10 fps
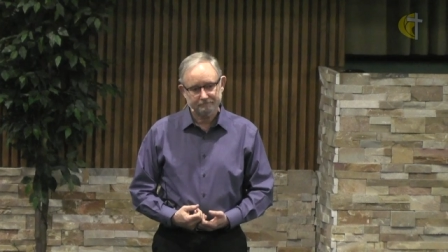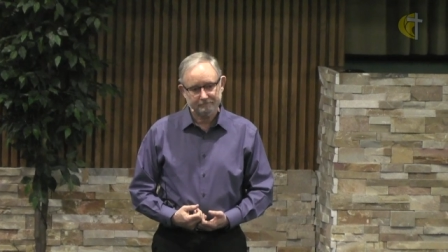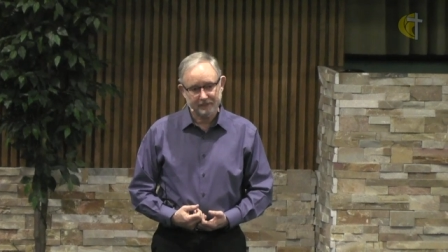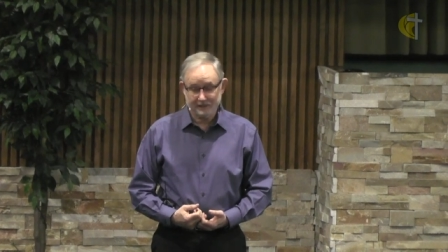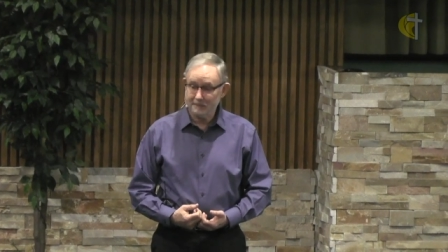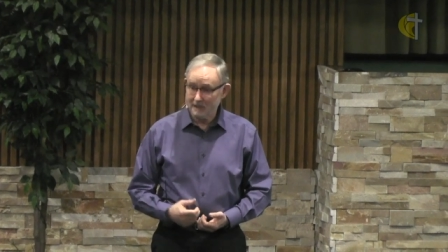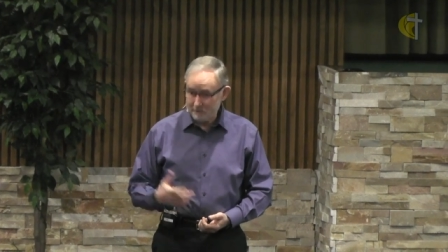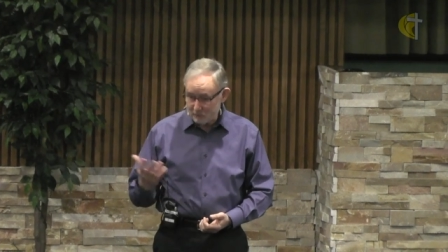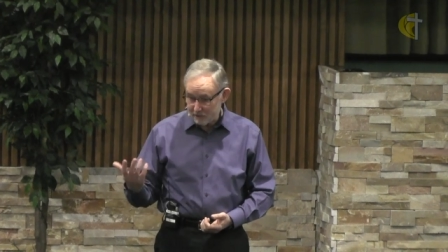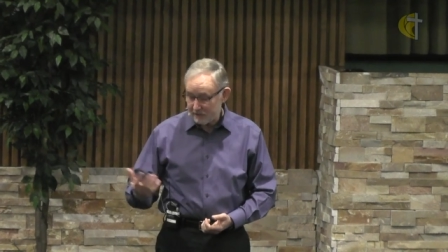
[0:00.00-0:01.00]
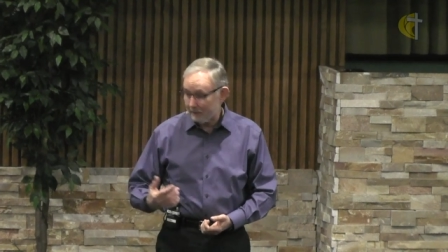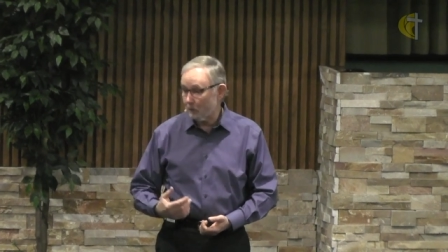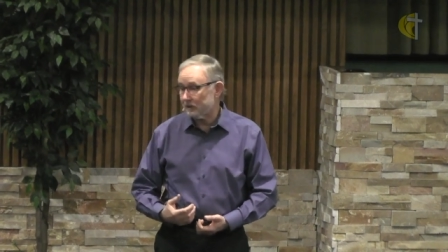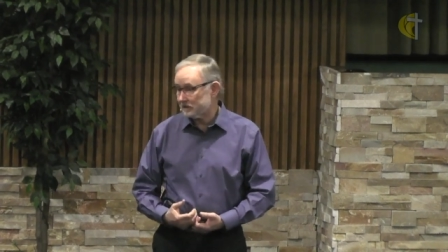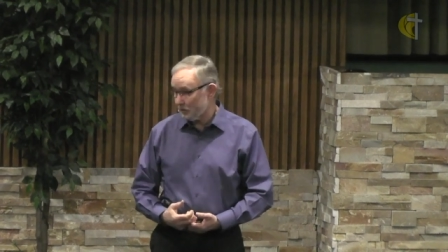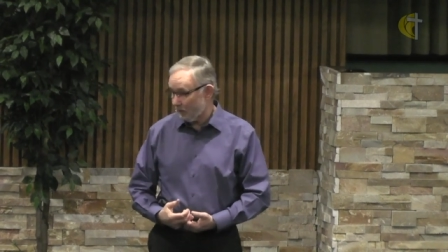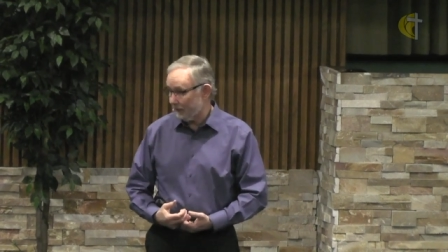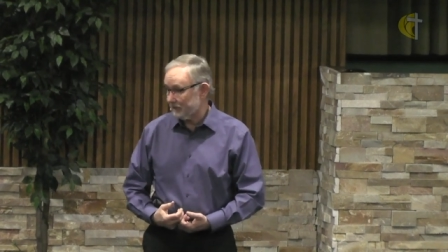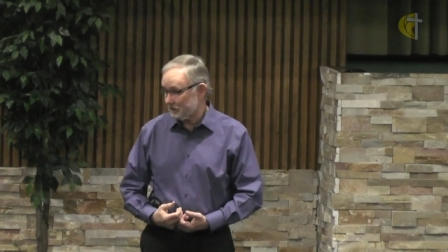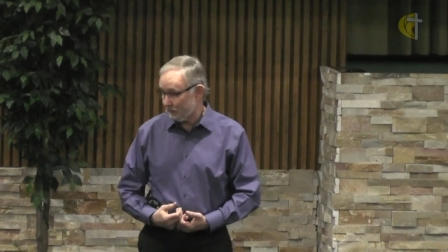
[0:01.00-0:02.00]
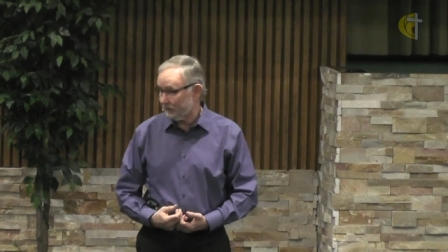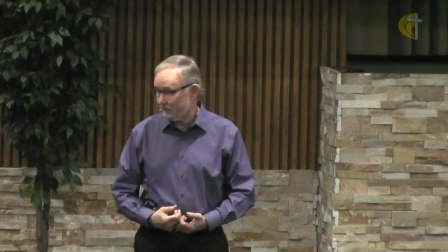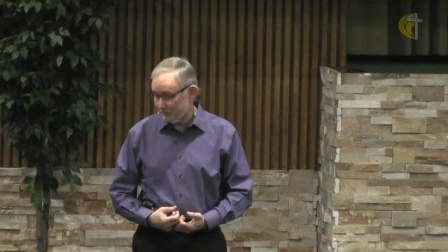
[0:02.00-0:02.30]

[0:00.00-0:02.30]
And sometimes you wish they weren't so honest with you,